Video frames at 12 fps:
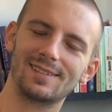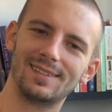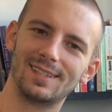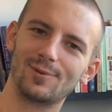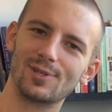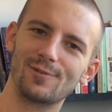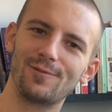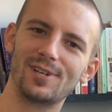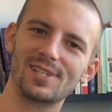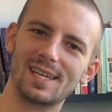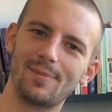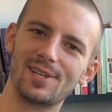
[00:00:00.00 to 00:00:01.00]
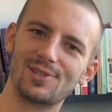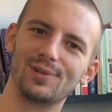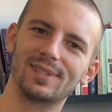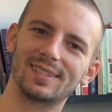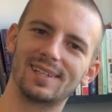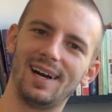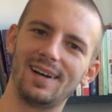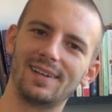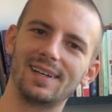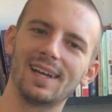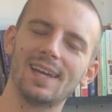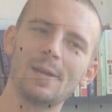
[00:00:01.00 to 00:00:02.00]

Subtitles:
that was the first time I saw that car.